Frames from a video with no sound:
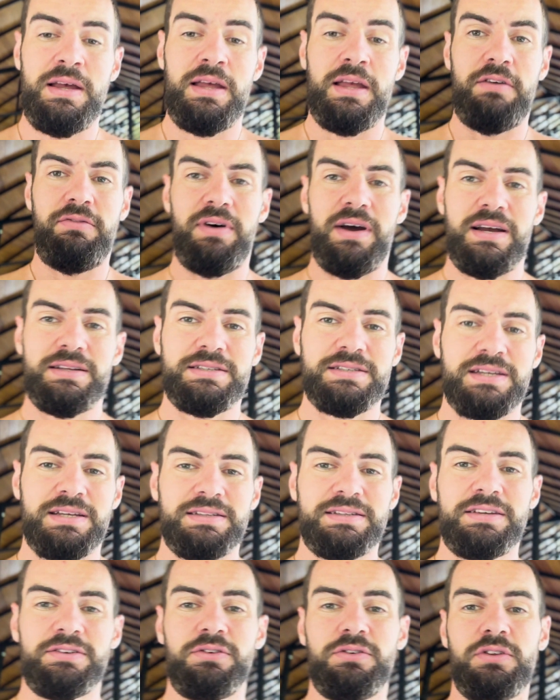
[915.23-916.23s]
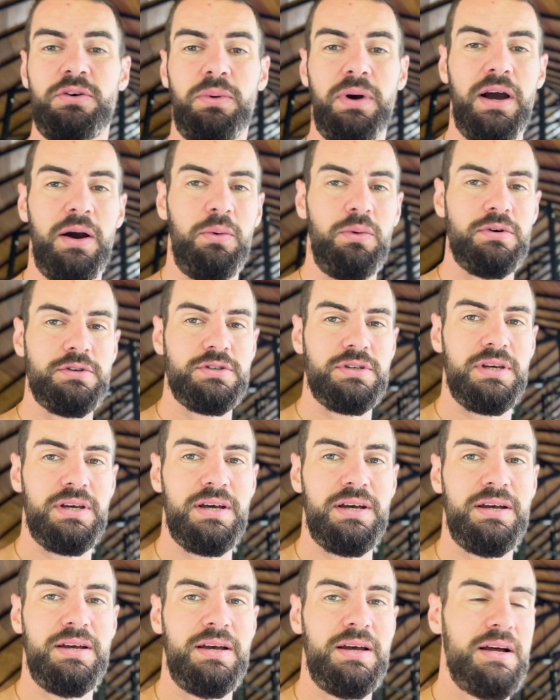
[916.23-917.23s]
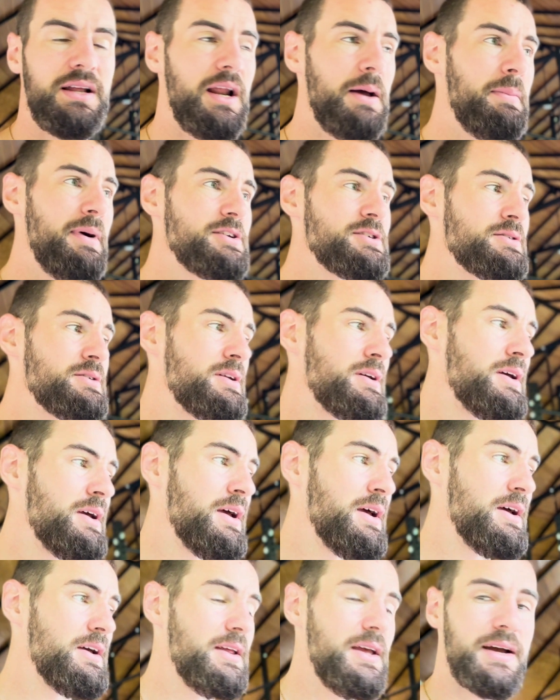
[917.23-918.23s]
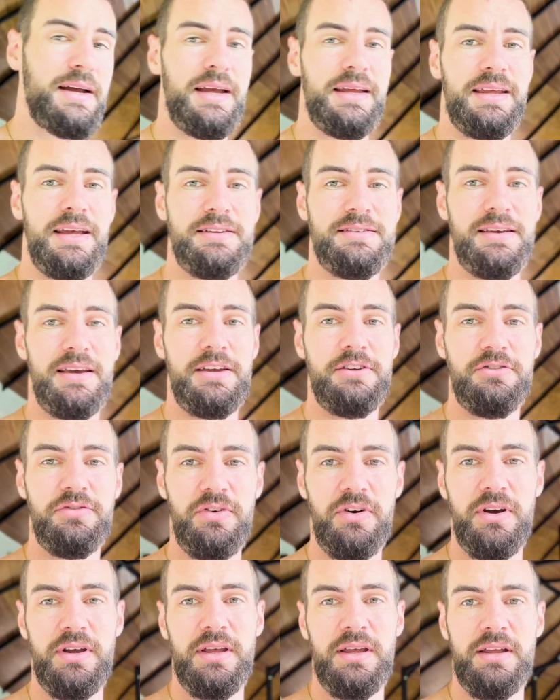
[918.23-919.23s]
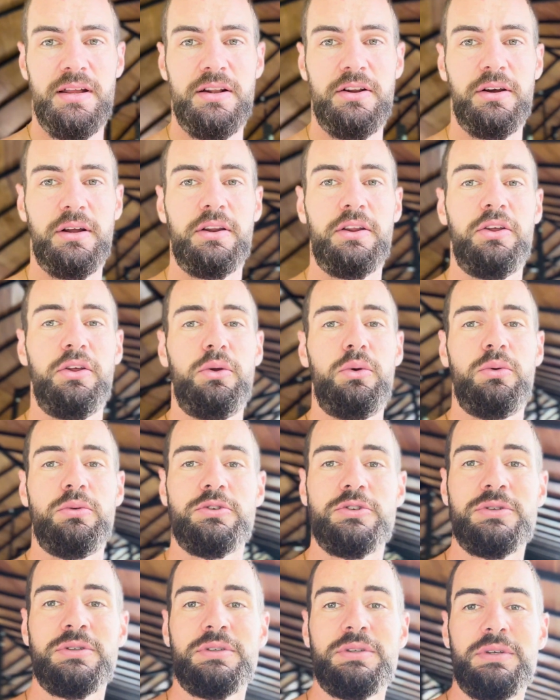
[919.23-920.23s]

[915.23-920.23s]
if I had just continued the way I was here, yeah, imagine yeah, okay, get to age 30, looking huge.